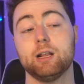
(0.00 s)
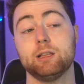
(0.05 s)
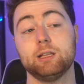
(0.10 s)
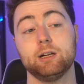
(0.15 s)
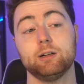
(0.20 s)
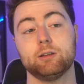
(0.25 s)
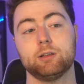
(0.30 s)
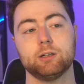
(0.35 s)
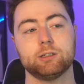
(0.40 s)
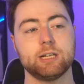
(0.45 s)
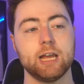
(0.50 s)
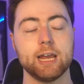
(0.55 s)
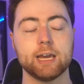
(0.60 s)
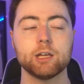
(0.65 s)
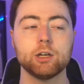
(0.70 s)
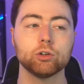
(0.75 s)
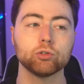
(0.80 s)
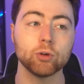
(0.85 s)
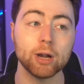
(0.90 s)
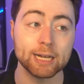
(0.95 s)
They're taking
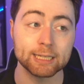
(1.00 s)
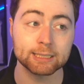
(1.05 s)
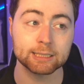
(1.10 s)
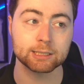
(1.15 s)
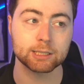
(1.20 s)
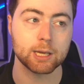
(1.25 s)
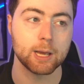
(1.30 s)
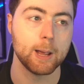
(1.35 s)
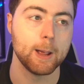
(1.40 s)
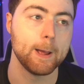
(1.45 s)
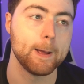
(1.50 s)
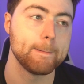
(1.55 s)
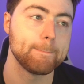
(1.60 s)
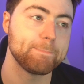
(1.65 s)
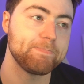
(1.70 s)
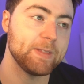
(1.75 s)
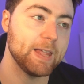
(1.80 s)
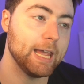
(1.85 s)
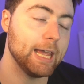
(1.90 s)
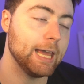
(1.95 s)
a risk,
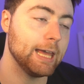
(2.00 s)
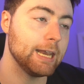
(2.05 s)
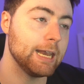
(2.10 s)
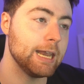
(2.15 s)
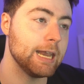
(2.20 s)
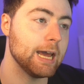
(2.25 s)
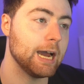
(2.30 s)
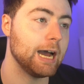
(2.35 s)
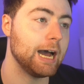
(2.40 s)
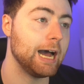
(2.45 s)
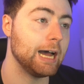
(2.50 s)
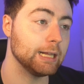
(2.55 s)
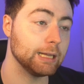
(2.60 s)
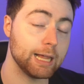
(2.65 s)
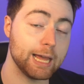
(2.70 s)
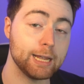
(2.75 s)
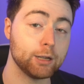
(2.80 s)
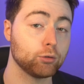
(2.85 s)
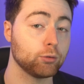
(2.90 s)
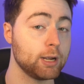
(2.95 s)
and I
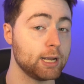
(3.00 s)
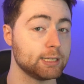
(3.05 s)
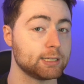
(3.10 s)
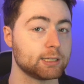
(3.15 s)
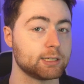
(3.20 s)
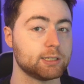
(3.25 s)
like risks.